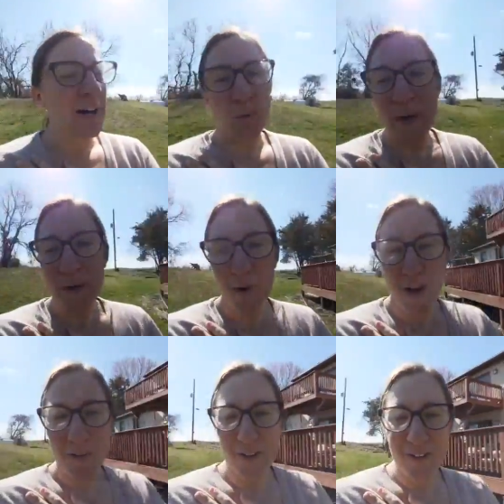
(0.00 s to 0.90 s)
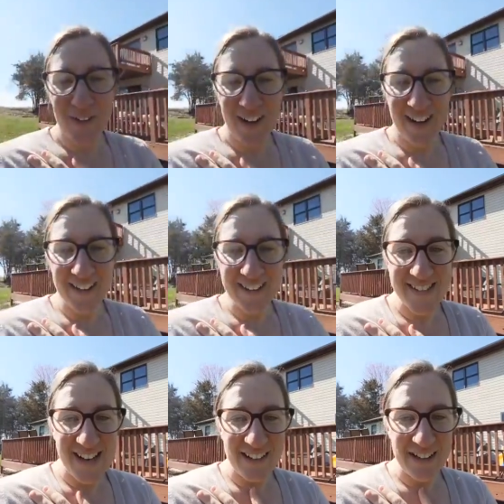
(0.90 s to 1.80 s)
weed walk with you
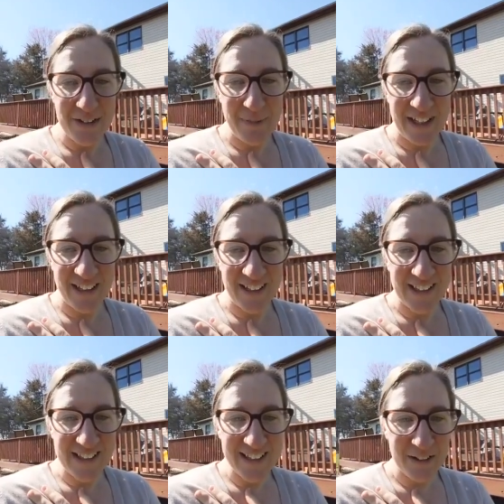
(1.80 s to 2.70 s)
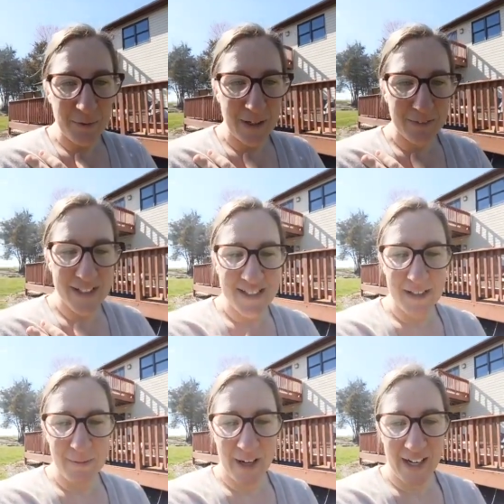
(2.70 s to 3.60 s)
guys out here in my yard. You'll probably
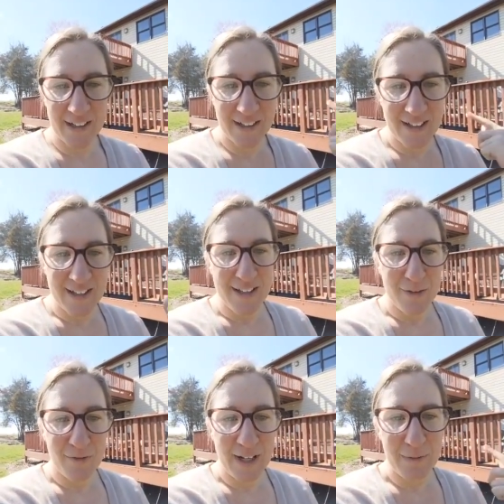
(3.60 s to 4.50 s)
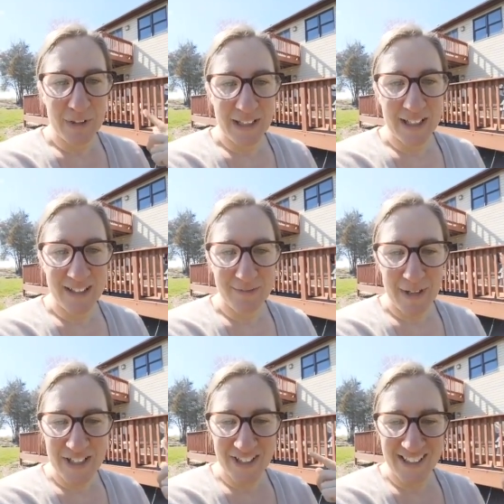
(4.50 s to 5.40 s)
see my family and
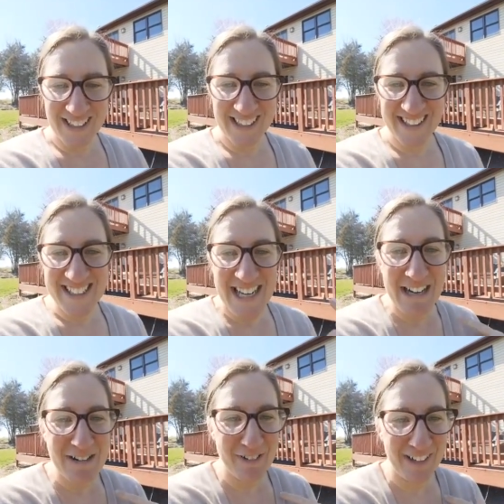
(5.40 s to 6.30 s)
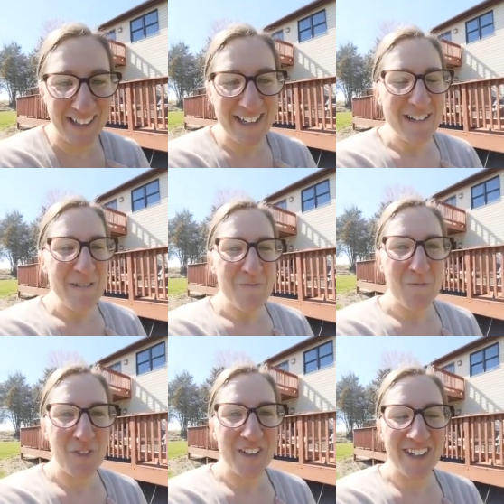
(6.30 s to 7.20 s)
my dog and stuff
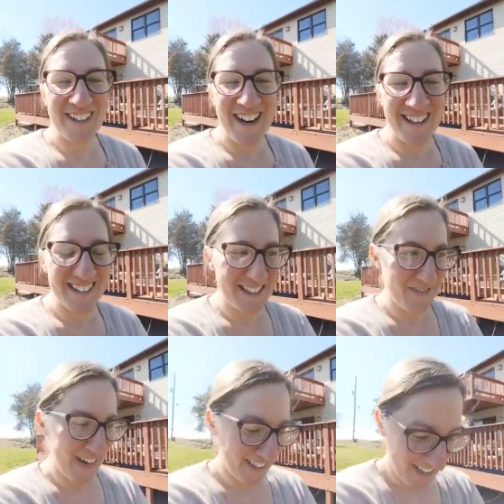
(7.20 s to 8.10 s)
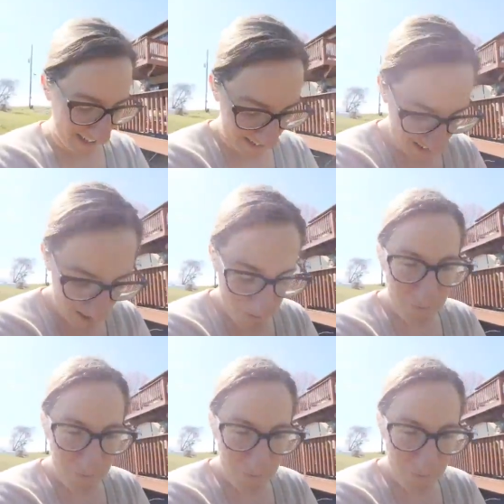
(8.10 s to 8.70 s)
moving around in the background.